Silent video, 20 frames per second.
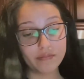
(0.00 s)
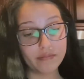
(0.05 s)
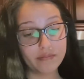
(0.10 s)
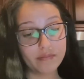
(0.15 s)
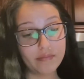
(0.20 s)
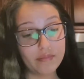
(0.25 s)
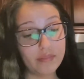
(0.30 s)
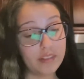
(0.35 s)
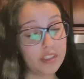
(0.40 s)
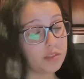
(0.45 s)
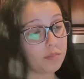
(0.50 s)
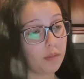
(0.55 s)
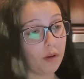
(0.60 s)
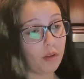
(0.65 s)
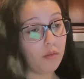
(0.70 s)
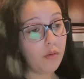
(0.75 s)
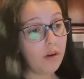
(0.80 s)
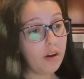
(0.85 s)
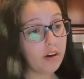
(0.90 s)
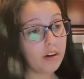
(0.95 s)
smell of
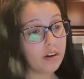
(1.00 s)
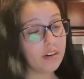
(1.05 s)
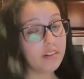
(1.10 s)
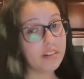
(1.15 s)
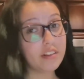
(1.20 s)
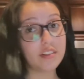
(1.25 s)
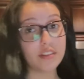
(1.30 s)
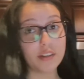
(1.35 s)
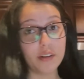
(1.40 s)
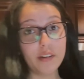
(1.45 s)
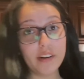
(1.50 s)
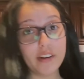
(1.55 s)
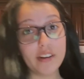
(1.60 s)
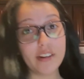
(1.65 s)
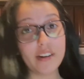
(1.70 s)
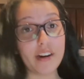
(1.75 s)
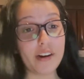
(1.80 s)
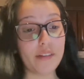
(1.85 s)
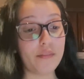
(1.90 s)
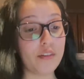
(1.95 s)
water is so good.
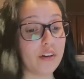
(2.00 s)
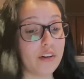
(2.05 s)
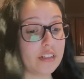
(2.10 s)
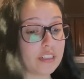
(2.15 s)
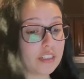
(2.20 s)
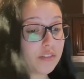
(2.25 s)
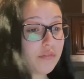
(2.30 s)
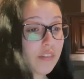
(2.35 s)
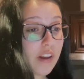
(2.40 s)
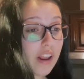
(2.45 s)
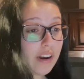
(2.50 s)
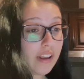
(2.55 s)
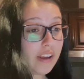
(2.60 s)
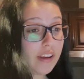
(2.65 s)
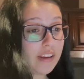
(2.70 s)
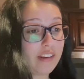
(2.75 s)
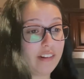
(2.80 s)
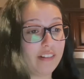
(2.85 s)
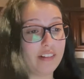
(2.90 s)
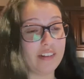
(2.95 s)
And if you're a Disney fanatic,
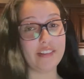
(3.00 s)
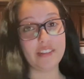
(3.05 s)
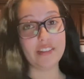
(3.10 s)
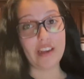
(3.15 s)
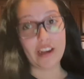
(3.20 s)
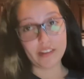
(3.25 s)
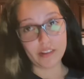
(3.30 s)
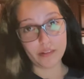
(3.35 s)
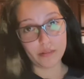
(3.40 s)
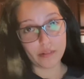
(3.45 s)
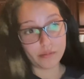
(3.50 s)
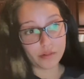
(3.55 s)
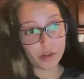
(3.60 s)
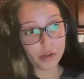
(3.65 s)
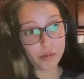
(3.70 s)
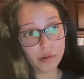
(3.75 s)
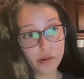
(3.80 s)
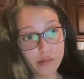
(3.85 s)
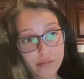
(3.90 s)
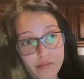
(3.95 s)
you know exactly what I'm talking
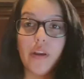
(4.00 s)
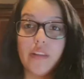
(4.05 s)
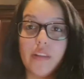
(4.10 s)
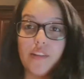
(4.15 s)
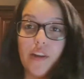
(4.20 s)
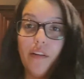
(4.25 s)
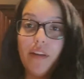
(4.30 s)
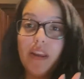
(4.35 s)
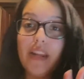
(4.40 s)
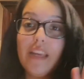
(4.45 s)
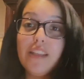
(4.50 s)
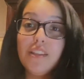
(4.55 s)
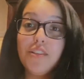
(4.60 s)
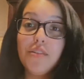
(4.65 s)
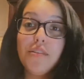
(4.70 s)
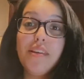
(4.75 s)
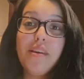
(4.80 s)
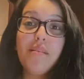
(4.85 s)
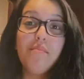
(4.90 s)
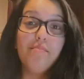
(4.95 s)
about. Okay, so now getting into
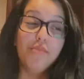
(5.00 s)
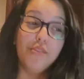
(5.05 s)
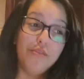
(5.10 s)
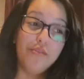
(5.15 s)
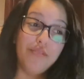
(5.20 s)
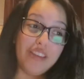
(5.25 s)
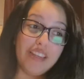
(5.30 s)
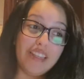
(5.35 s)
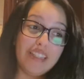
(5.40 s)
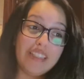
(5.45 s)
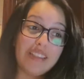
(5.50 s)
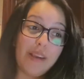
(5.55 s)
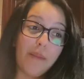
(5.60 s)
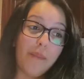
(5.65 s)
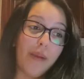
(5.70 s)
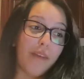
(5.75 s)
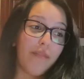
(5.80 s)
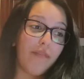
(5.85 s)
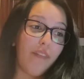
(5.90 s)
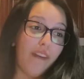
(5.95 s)
the movies.
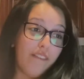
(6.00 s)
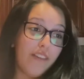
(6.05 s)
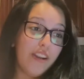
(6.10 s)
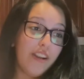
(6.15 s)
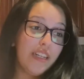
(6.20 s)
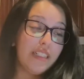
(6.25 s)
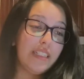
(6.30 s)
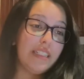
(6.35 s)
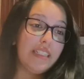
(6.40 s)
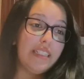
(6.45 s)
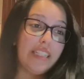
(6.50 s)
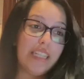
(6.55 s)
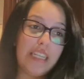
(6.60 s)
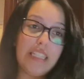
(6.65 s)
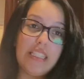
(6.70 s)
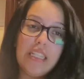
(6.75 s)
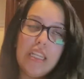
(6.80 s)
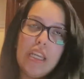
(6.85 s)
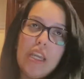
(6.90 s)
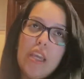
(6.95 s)
My favorite
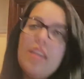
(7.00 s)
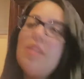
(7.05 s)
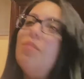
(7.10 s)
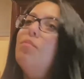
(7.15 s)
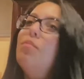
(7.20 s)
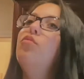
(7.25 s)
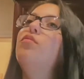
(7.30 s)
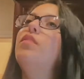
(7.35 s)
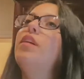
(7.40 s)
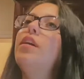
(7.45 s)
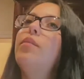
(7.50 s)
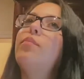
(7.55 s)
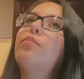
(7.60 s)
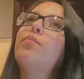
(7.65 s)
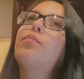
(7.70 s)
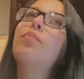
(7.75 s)
Disney movie.